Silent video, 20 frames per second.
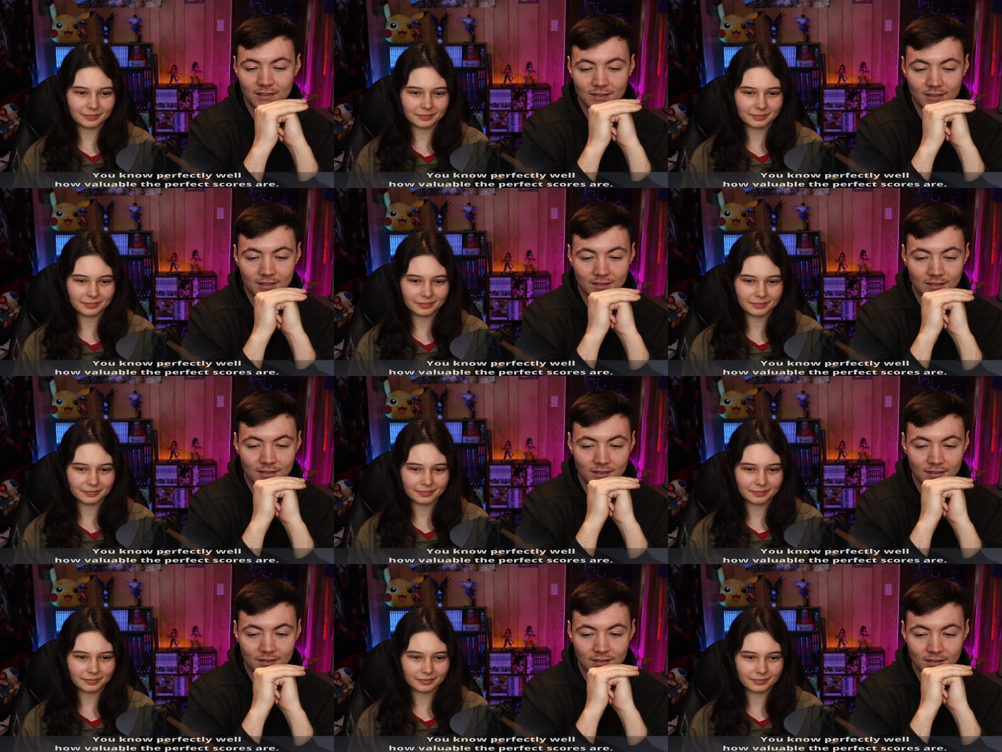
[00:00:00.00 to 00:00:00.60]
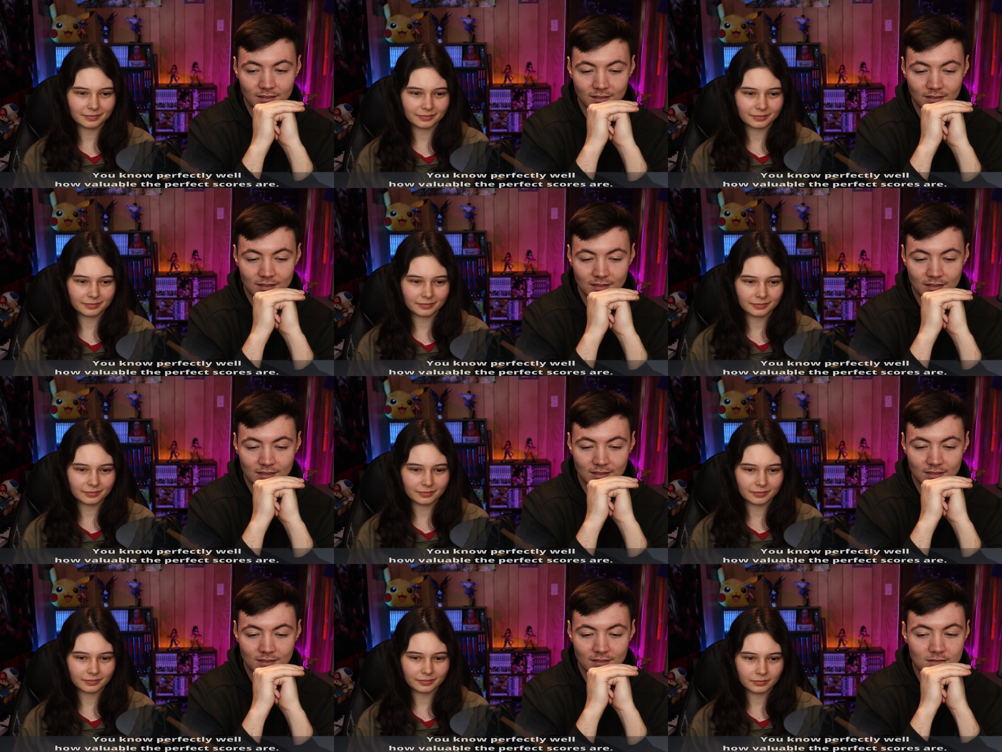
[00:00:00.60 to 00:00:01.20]

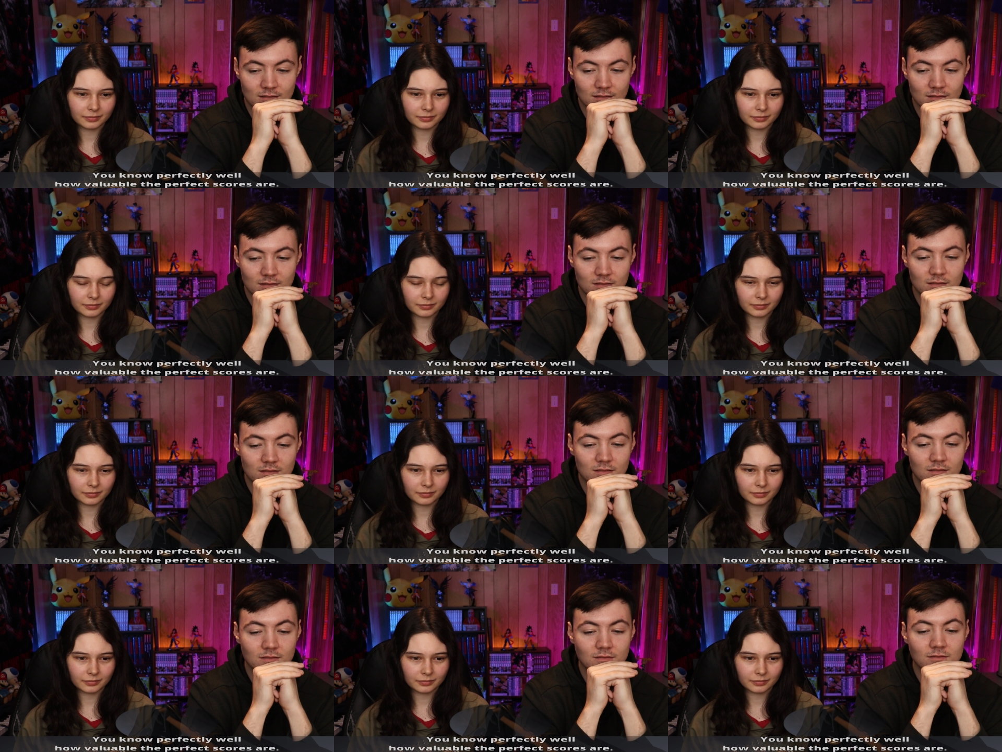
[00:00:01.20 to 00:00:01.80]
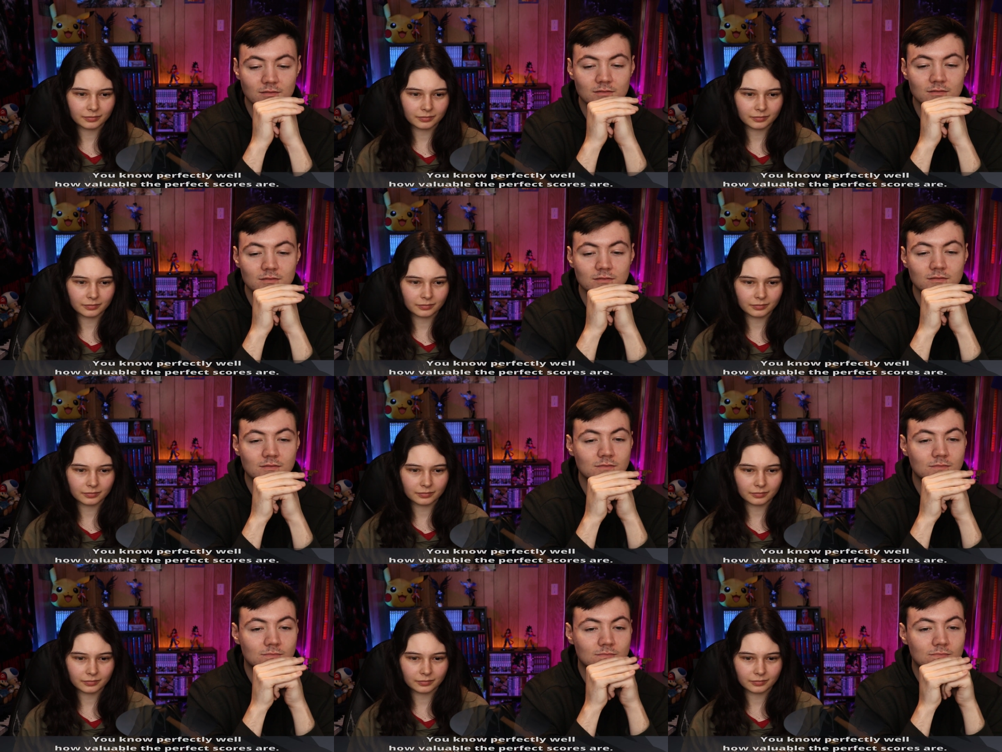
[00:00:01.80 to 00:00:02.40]

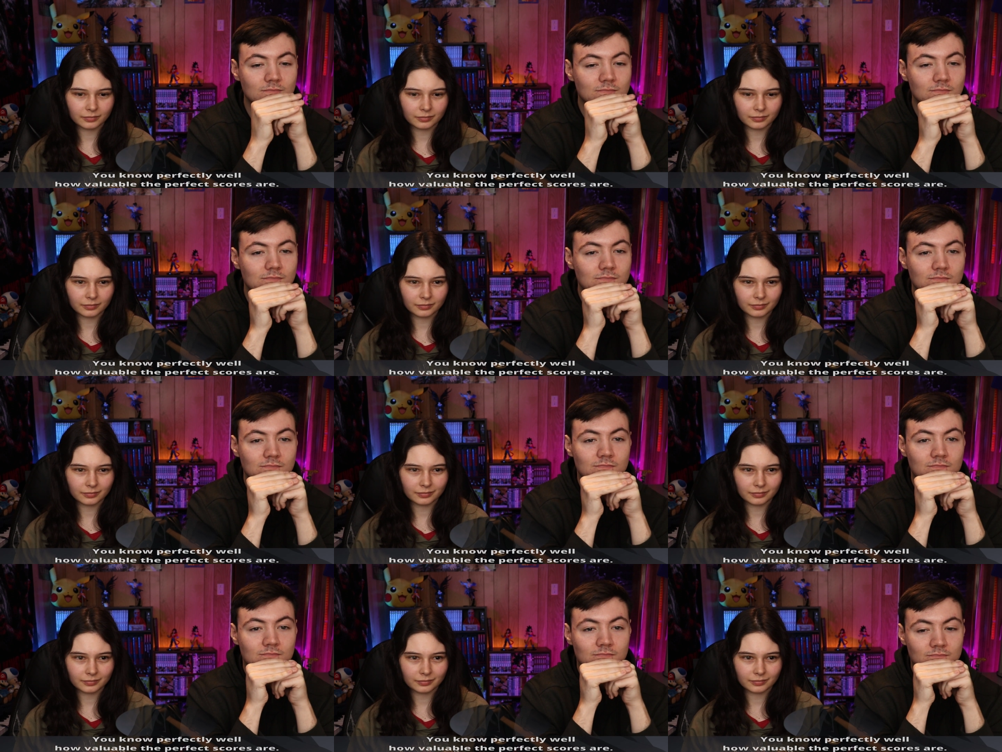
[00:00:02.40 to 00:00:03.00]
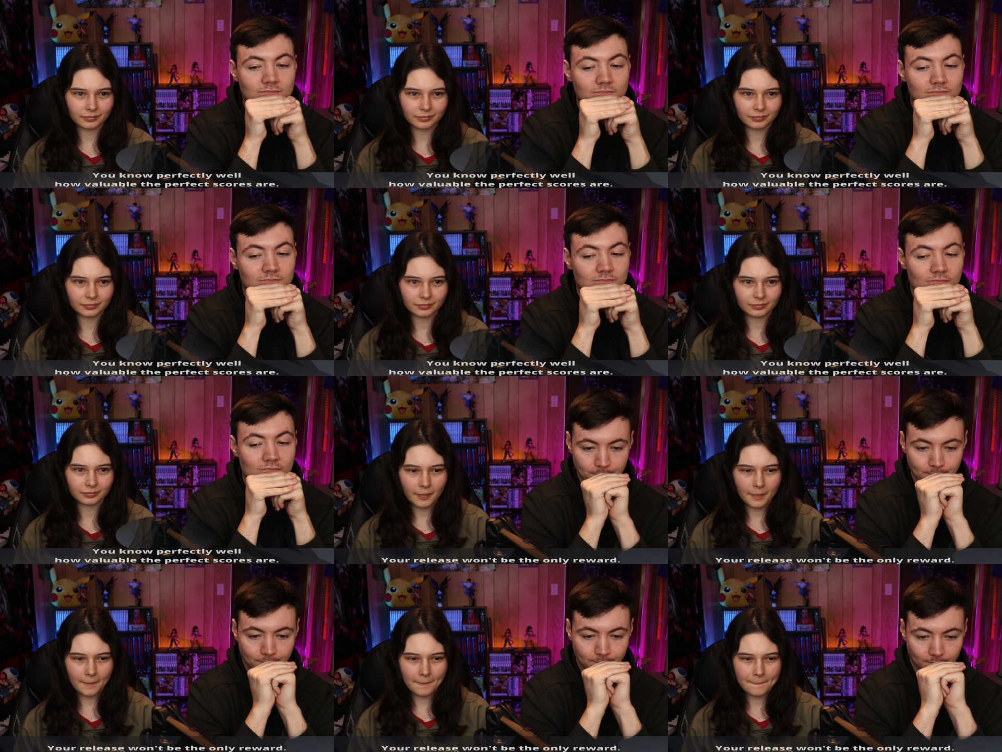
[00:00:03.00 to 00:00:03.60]

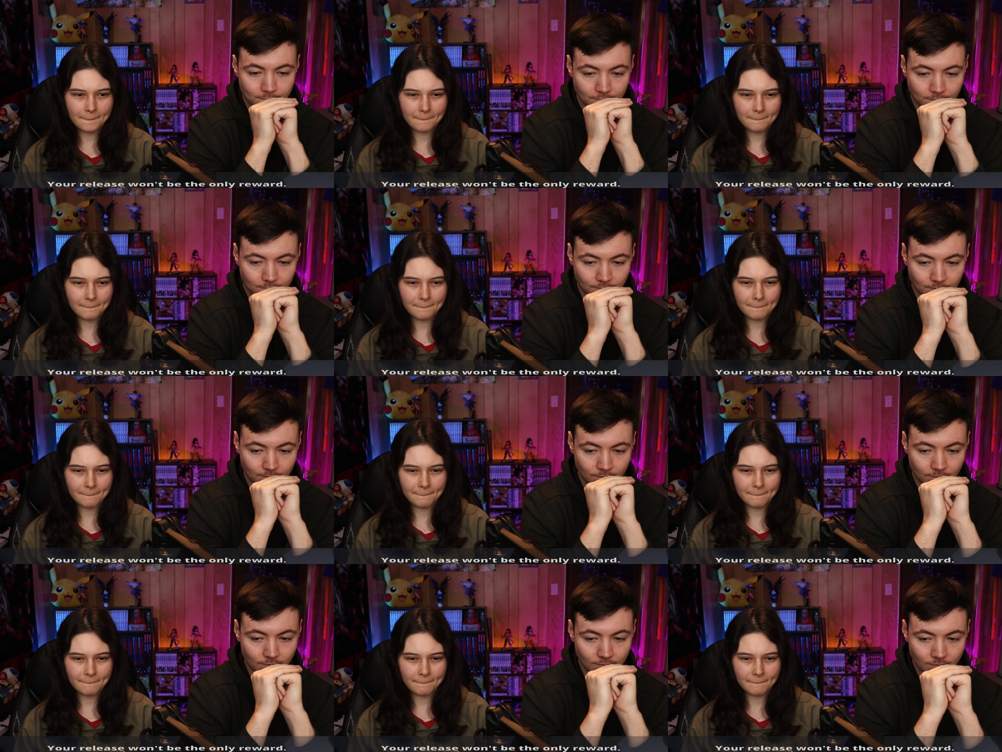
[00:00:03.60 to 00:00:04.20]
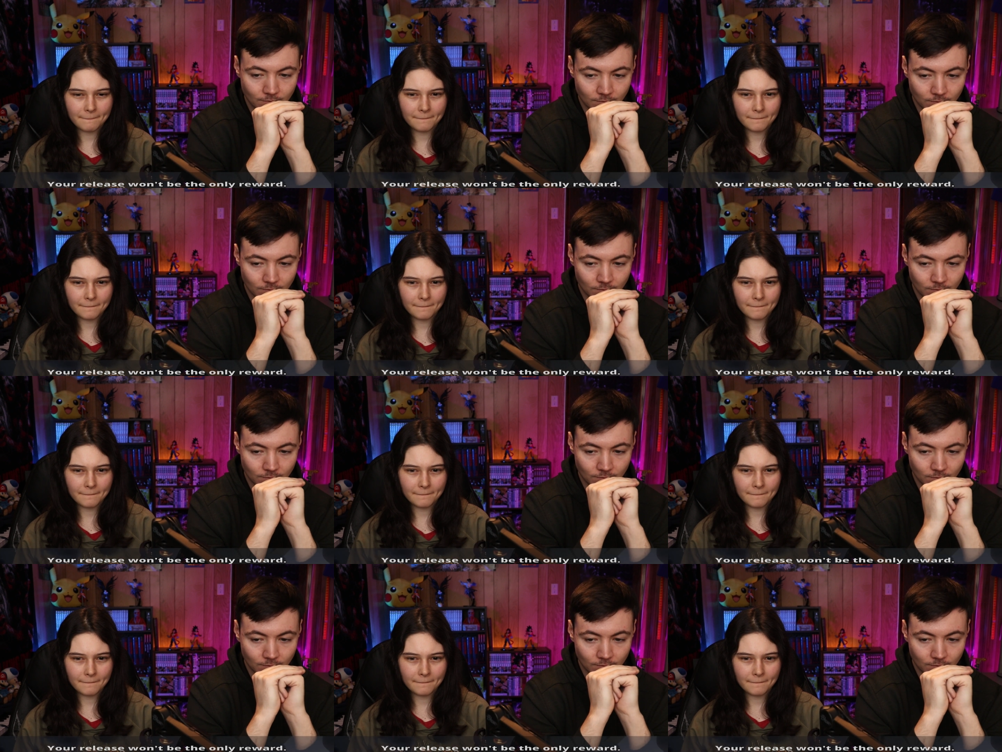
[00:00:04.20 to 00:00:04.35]
Nothing is said.